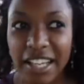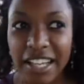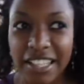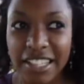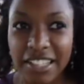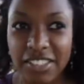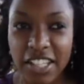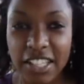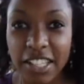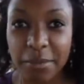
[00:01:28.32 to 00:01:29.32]
And then he was
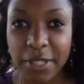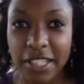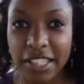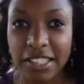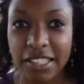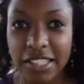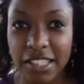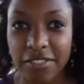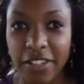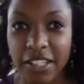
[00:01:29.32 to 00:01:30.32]
like, "Good, because
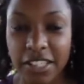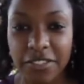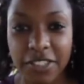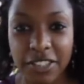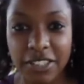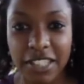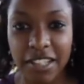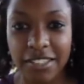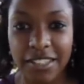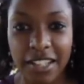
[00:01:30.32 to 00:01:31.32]
it's very difficult." And
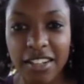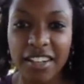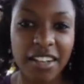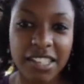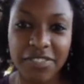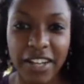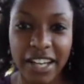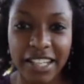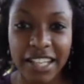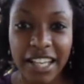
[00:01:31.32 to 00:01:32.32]
I was like, "Oh, it's
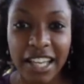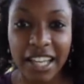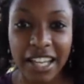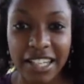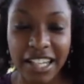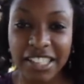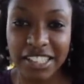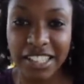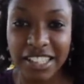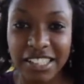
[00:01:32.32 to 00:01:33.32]
fine." And it
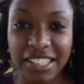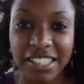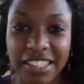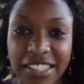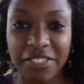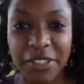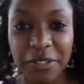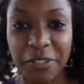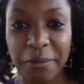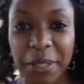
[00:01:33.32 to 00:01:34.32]
actually is difficult
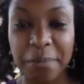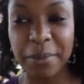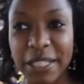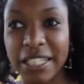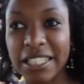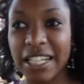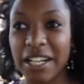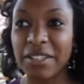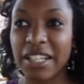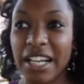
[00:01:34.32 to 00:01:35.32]
for me, but
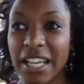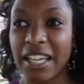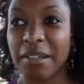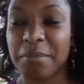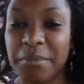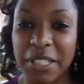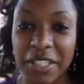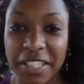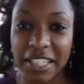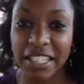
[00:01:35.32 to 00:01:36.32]
now that I am
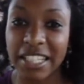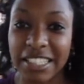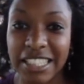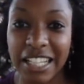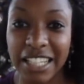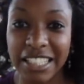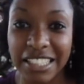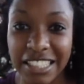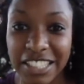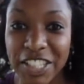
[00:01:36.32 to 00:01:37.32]
cooking, it's a lot
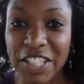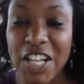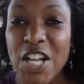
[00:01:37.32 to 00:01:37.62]
easier.